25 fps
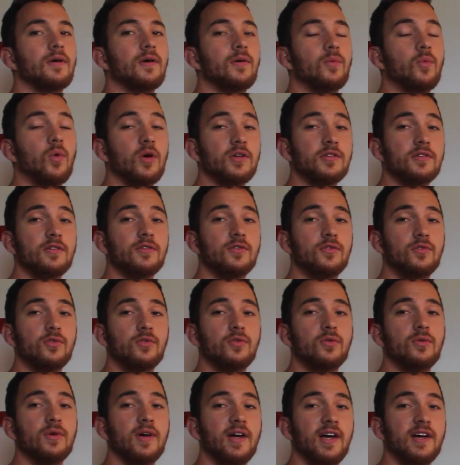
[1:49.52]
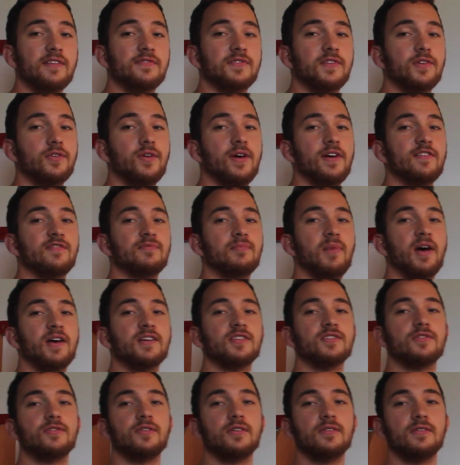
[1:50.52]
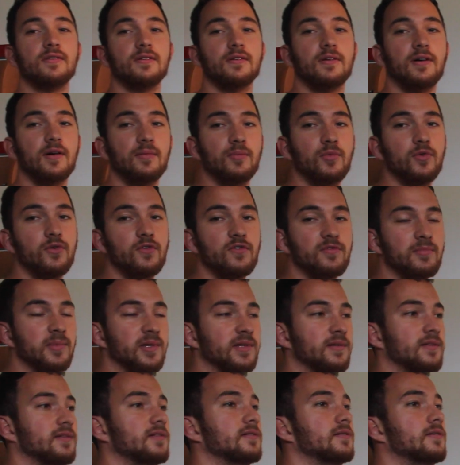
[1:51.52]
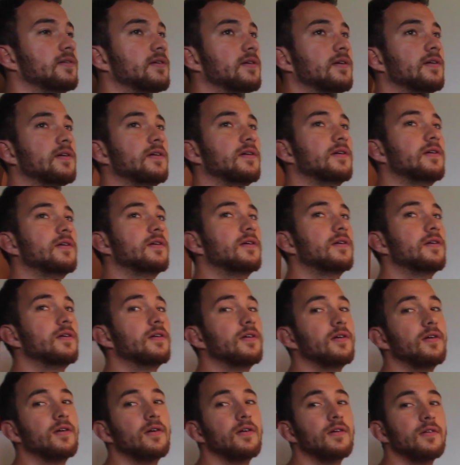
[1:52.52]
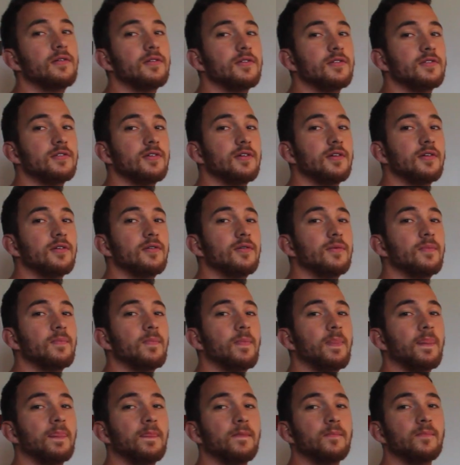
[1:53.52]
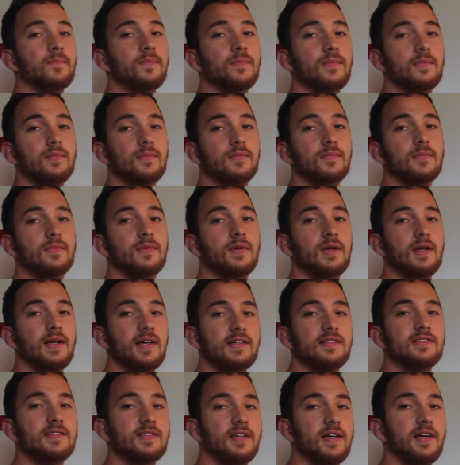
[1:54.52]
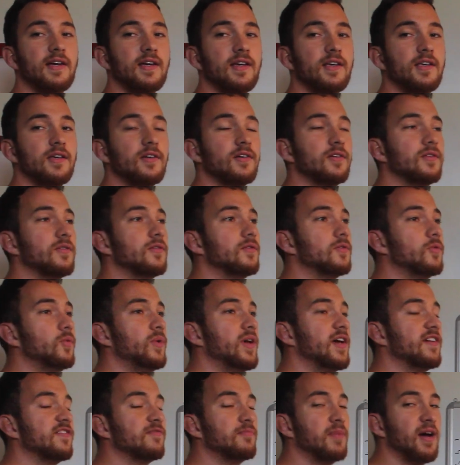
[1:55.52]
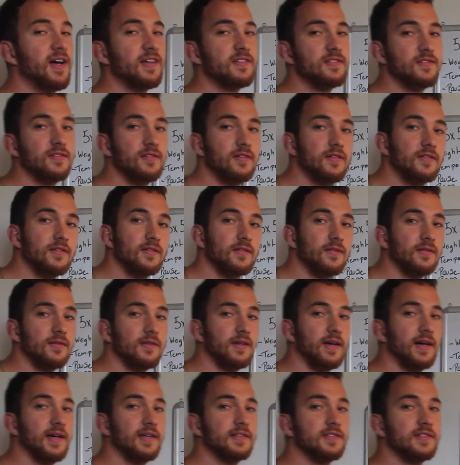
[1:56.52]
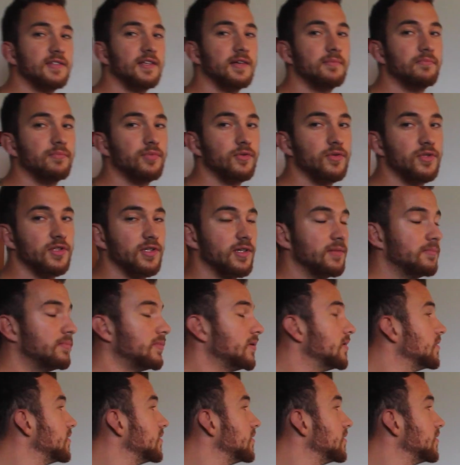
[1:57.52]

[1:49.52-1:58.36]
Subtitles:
what to do after you have mastered a movement. So let's say we have mastered the handstand push-up.